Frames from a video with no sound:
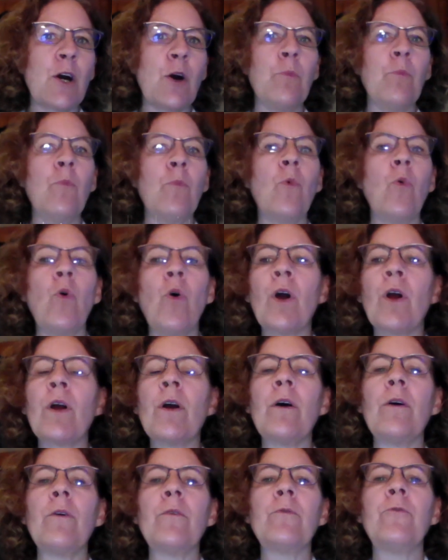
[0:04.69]

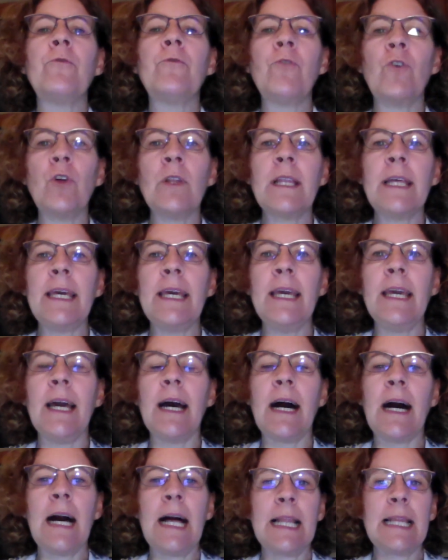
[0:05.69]
more
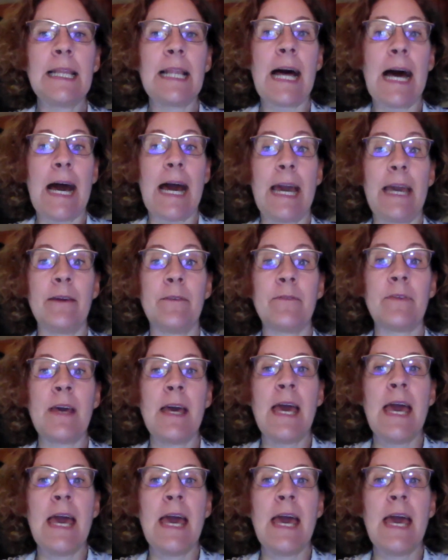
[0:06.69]
fully alive?